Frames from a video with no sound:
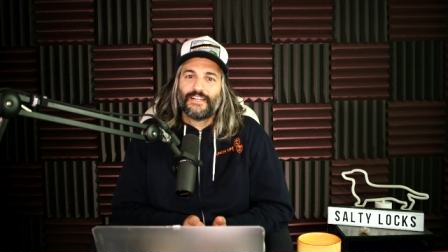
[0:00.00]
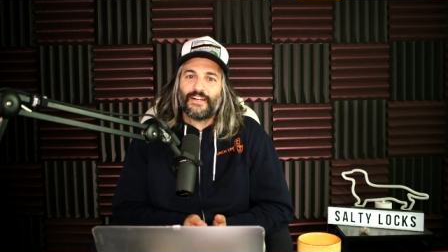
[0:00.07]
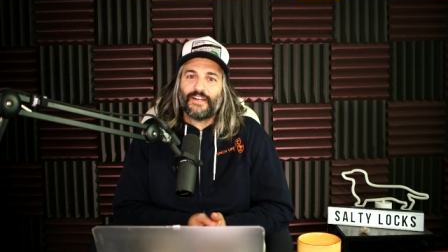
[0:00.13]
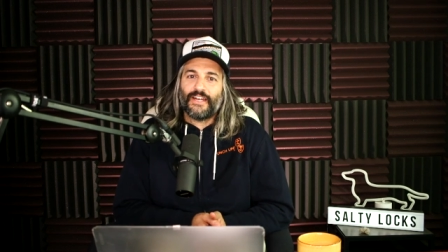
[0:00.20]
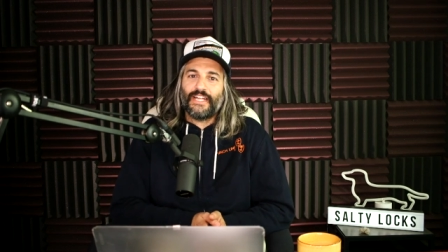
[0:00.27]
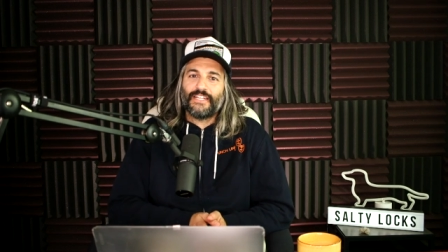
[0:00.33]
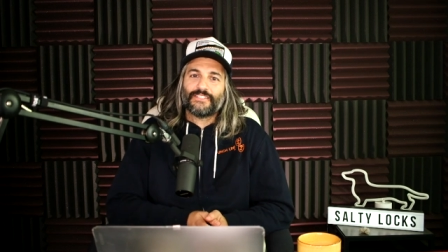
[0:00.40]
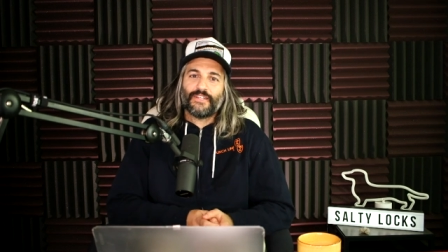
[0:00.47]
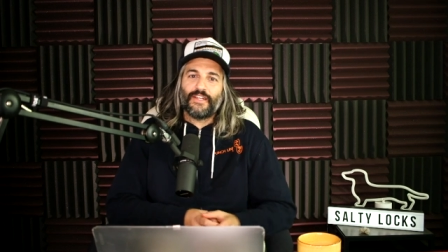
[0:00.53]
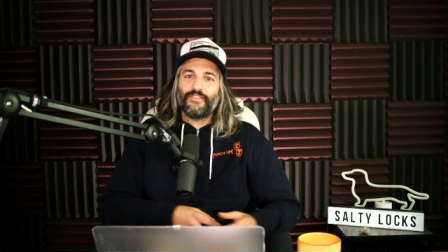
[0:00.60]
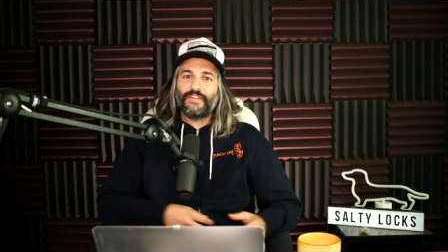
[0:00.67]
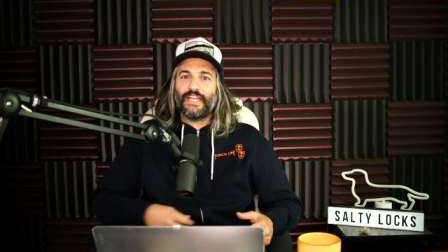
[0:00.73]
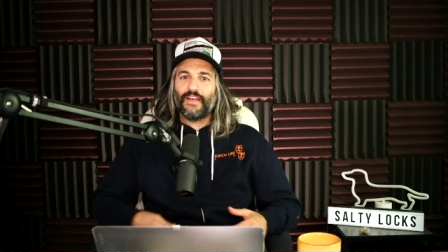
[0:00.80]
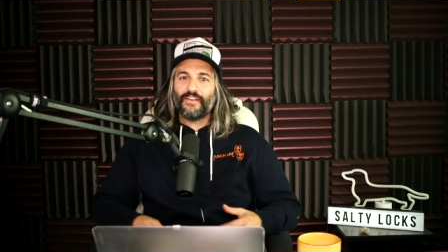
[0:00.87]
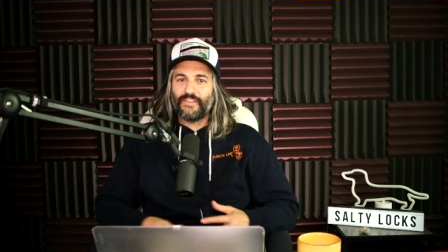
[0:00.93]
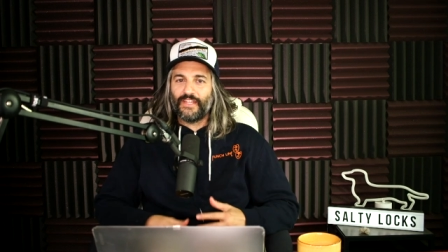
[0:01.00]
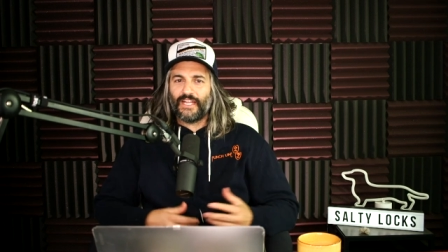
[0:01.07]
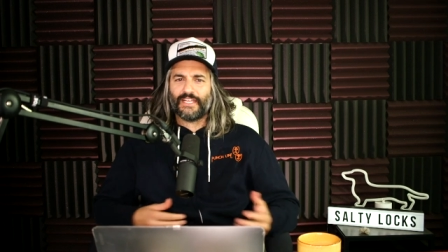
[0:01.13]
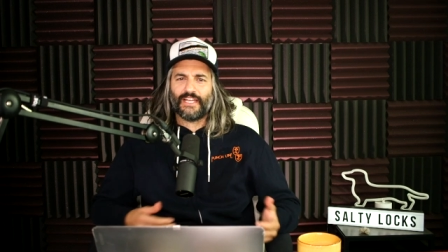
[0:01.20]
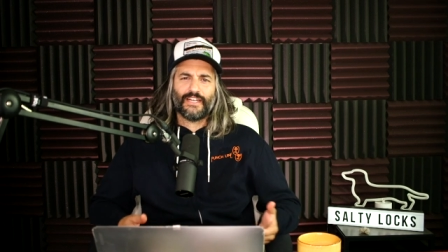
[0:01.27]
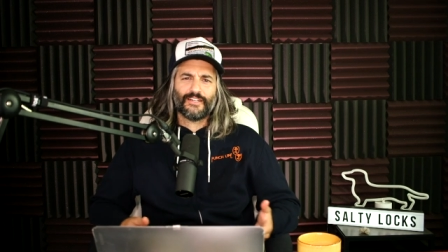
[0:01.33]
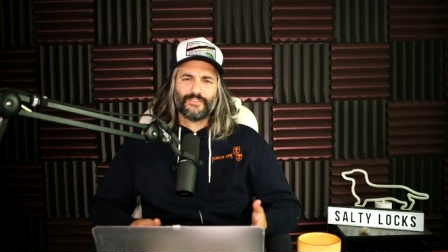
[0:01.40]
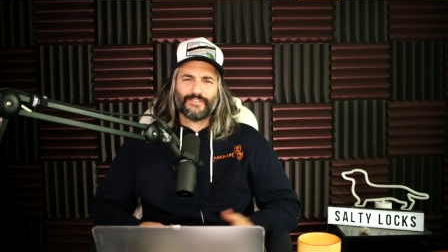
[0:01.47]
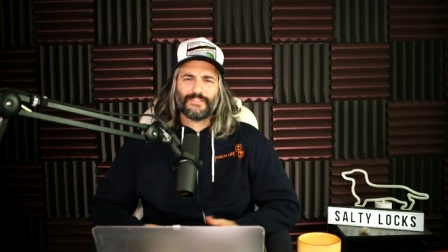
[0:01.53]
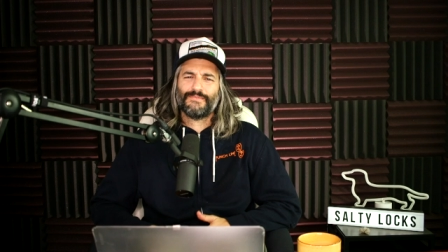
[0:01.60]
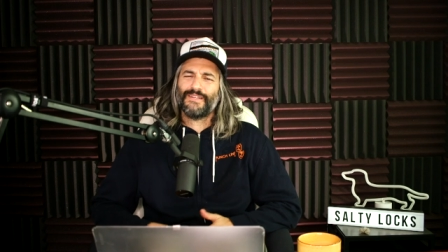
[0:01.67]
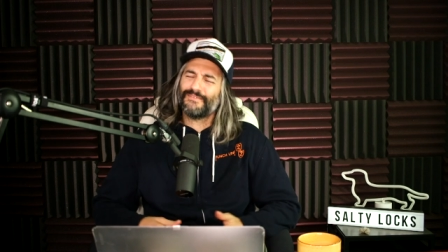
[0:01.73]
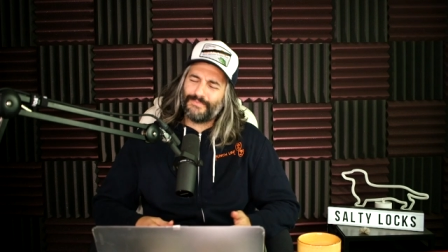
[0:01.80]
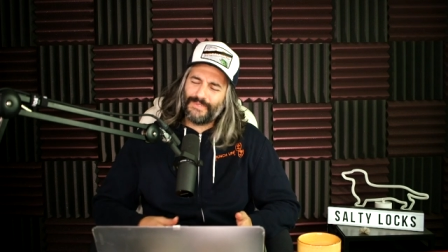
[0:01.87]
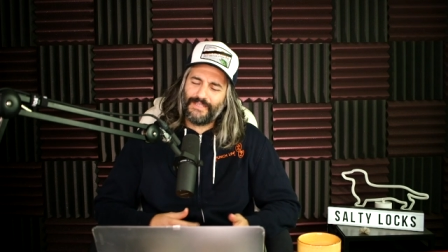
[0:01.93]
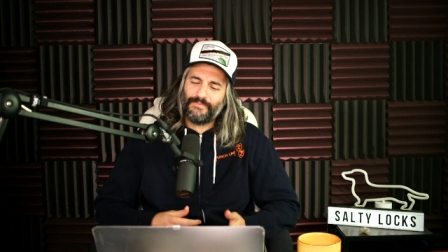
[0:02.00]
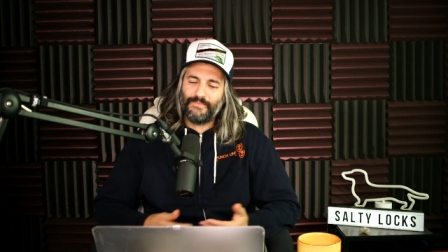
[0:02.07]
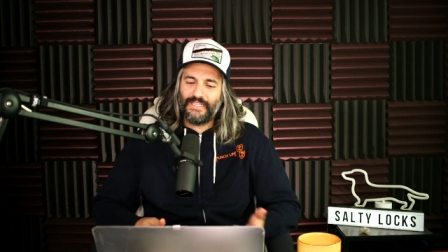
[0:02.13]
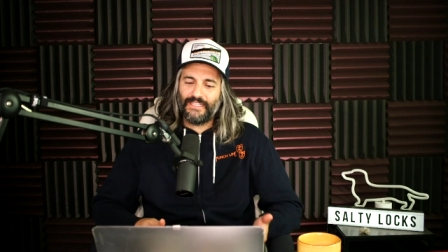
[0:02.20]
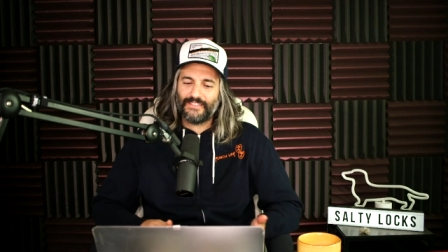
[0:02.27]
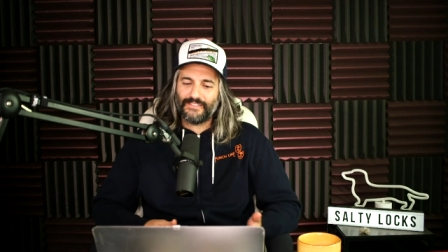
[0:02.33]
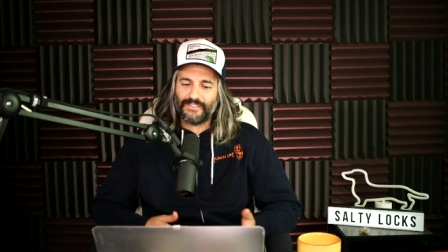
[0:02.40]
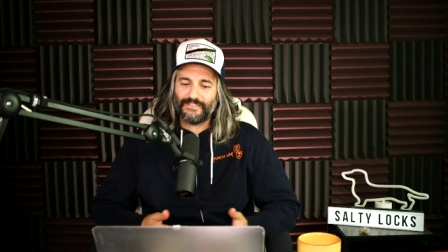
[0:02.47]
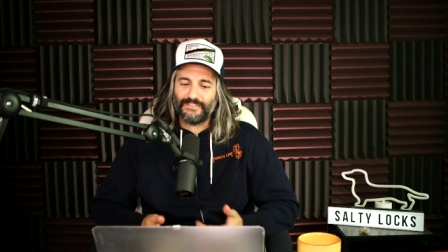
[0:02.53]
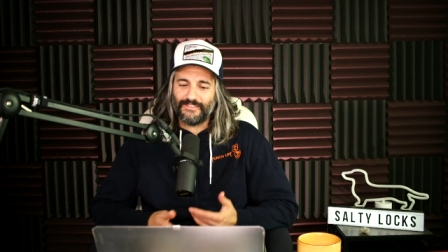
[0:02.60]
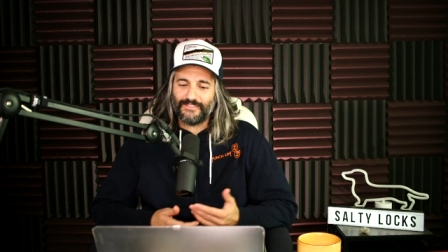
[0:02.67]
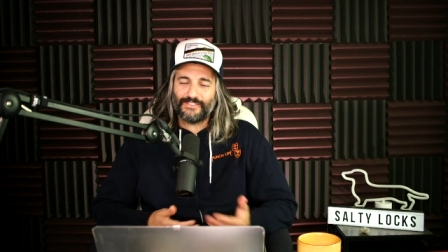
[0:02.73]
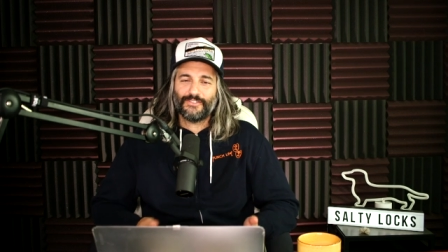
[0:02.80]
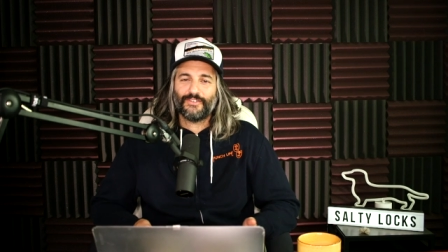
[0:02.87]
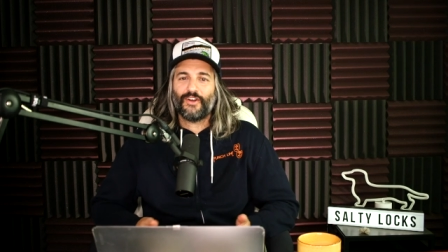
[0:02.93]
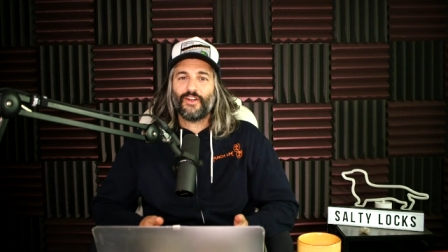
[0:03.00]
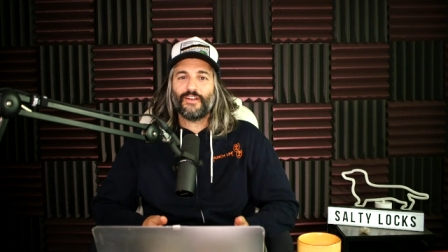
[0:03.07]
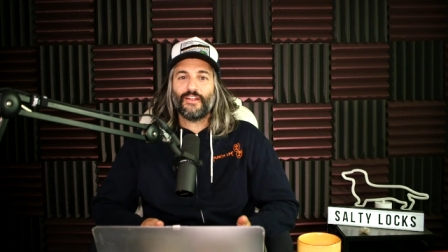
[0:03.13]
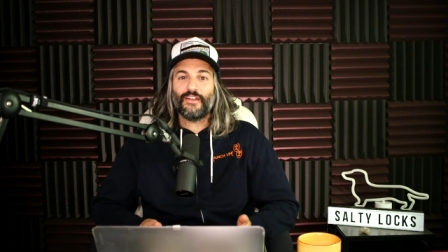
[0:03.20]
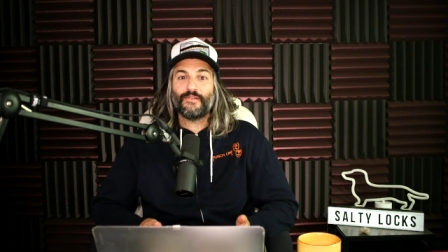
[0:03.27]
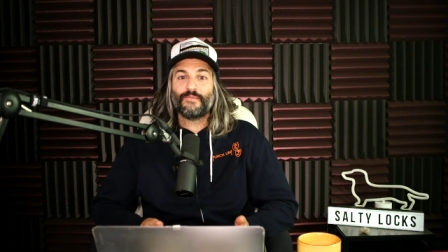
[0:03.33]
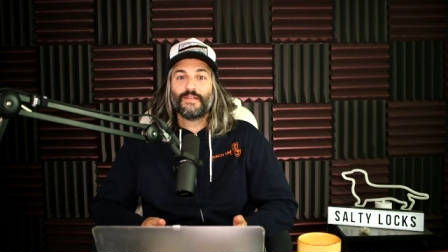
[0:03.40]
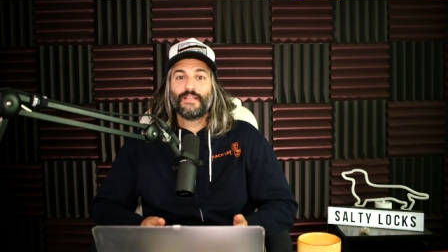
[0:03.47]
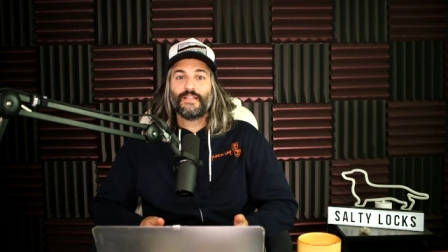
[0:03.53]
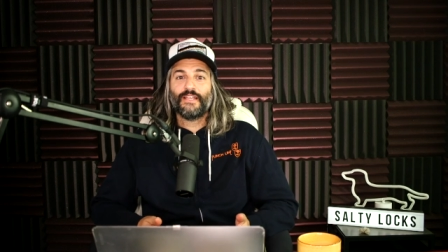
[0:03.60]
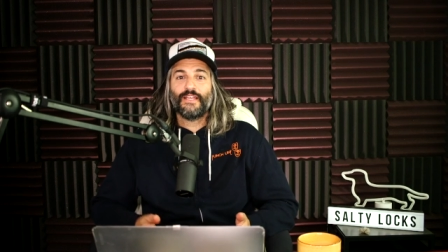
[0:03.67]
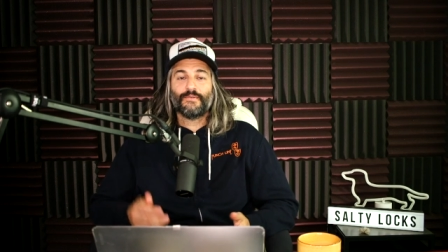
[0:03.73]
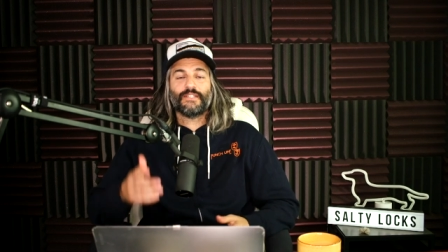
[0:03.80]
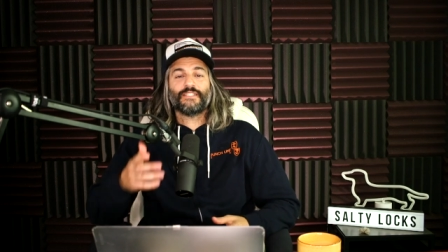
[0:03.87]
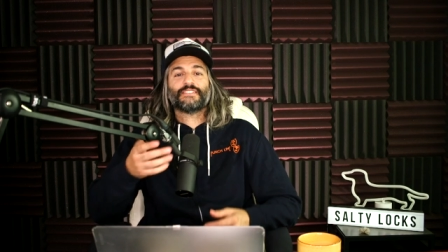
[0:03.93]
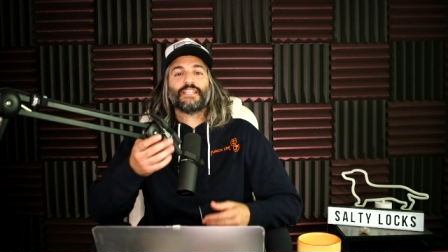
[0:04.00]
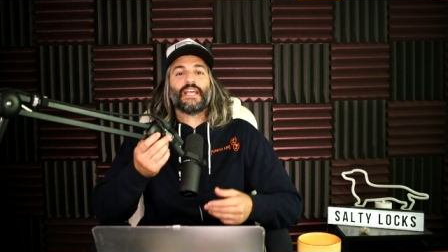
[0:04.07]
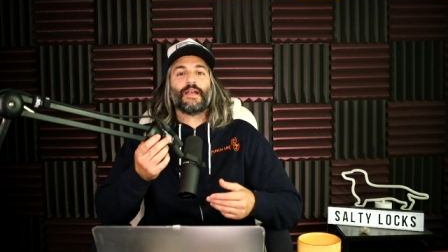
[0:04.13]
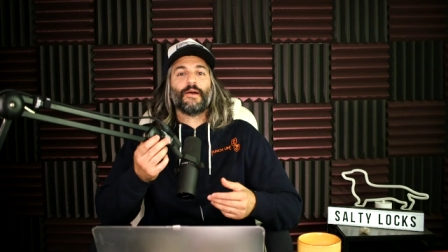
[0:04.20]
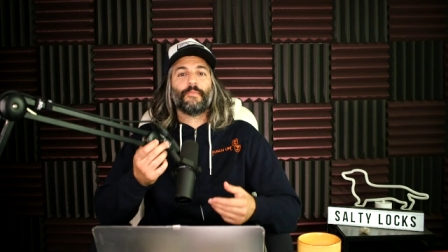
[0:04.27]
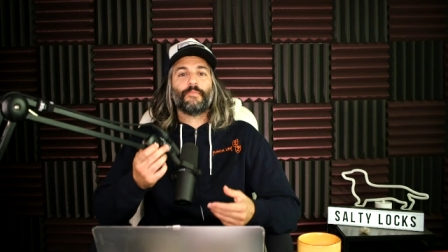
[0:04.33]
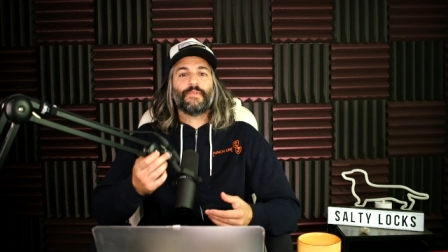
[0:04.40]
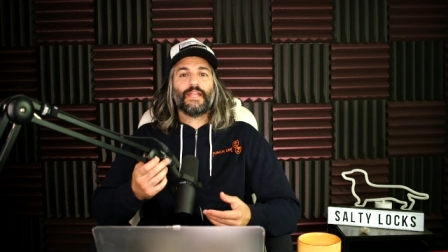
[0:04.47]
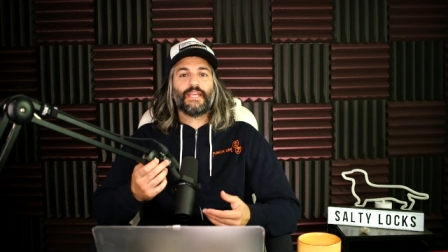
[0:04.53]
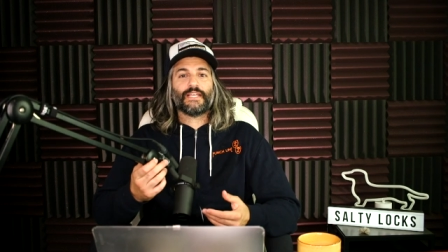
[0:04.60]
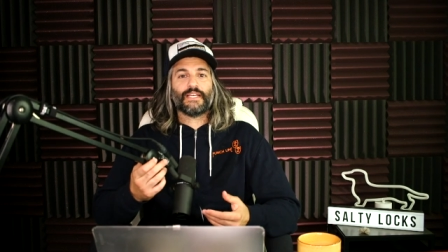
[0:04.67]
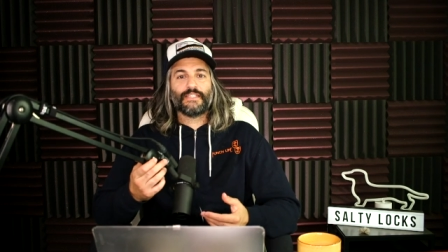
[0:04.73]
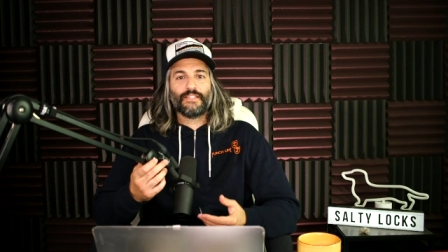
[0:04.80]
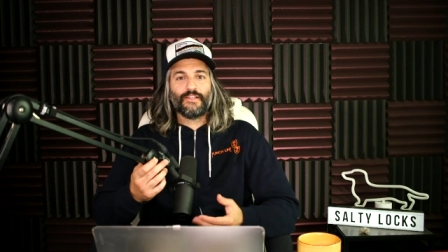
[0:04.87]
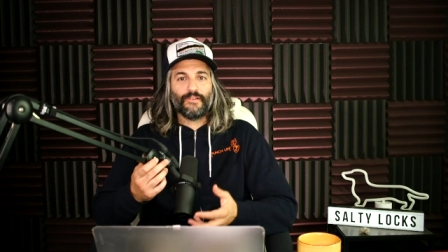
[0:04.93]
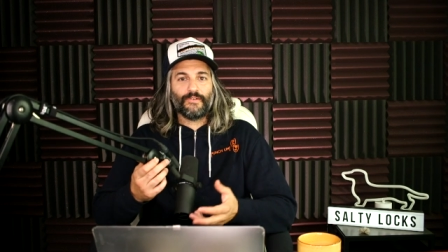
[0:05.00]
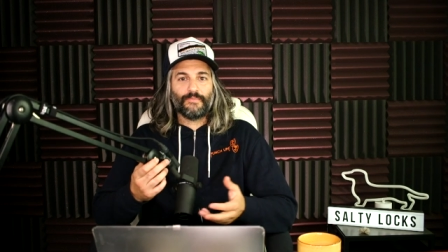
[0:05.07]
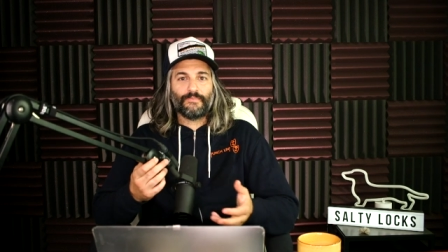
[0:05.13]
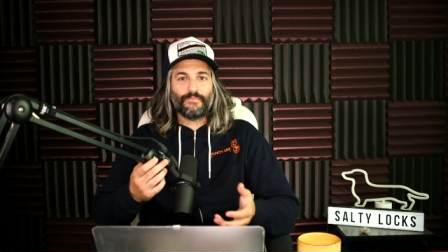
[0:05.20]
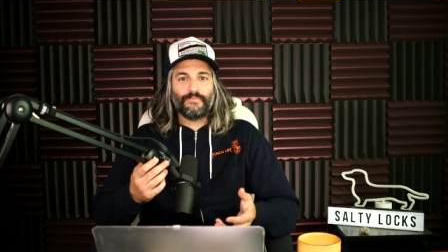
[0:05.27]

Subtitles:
All right, so every now and then I kind of go, am I being mean, a little too hard on him? But it's like a little,